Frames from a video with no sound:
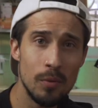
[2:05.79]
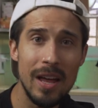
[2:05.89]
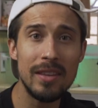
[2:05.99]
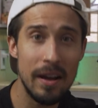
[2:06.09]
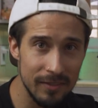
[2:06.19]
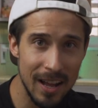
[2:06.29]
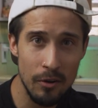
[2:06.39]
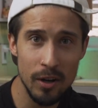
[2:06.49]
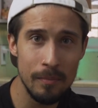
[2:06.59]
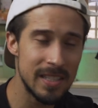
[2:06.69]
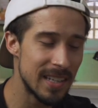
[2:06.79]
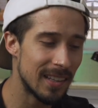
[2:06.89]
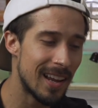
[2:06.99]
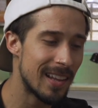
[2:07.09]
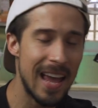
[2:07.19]
without that flour, you're missing a
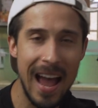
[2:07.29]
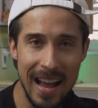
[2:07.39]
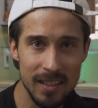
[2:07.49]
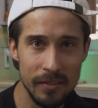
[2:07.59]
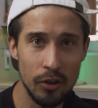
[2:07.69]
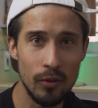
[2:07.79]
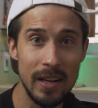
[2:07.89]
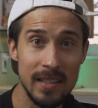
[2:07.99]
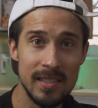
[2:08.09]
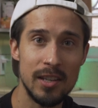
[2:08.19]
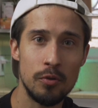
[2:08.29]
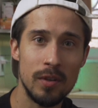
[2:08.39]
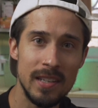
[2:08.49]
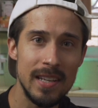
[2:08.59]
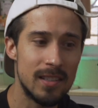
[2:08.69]
lot of the active ingredients that you
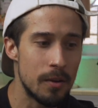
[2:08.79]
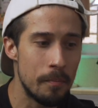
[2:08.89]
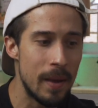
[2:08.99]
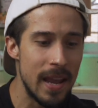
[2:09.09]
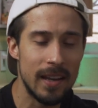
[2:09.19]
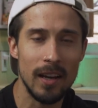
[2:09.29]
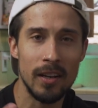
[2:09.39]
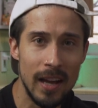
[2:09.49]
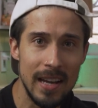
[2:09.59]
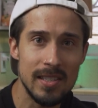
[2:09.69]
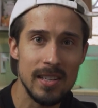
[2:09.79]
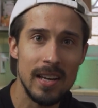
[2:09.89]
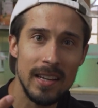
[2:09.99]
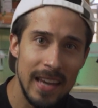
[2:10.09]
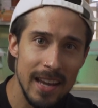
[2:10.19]
would need to make a nice
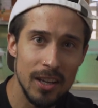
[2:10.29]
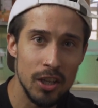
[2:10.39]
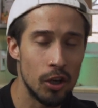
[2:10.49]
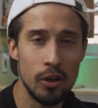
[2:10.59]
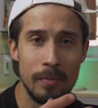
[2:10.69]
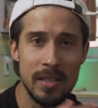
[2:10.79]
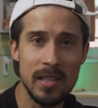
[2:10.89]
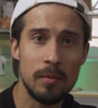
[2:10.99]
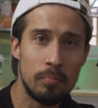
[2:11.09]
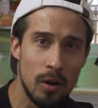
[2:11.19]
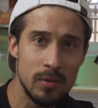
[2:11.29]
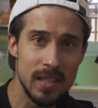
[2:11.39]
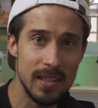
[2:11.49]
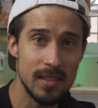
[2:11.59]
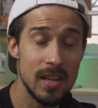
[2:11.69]
cake. You know, you're missing the
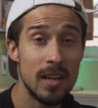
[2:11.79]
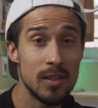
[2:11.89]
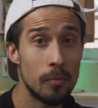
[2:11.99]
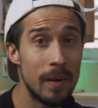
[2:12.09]
proteins. So